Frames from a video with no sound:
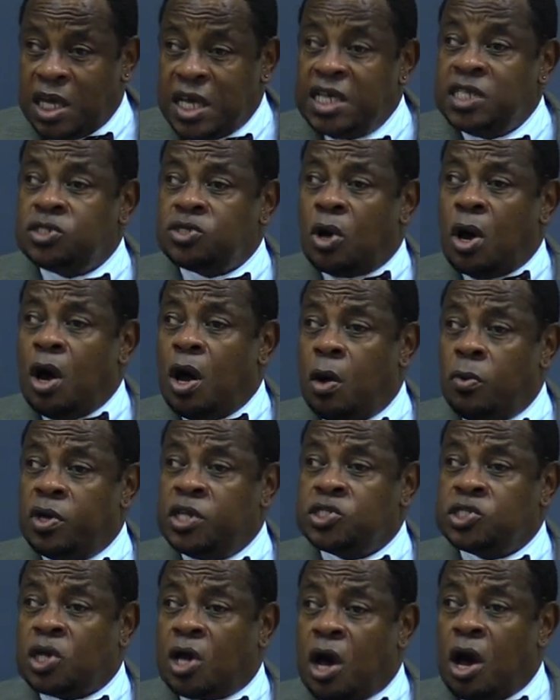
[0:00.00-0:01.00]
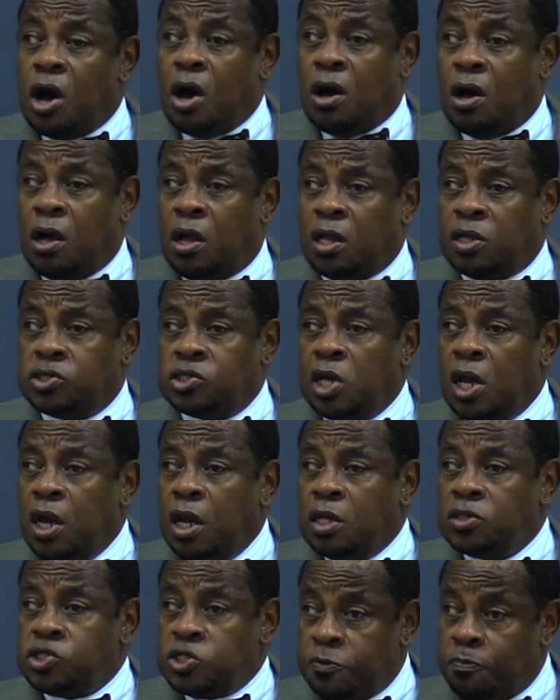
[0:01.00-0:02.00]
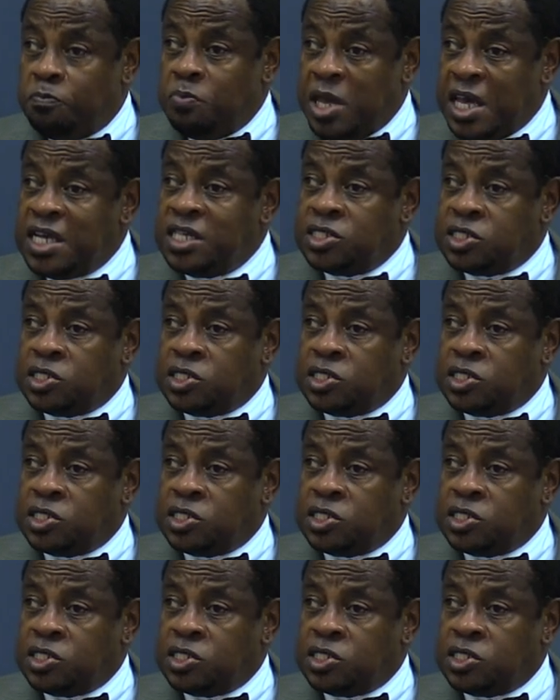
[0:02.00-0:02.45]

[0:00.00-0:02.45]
He's always called to be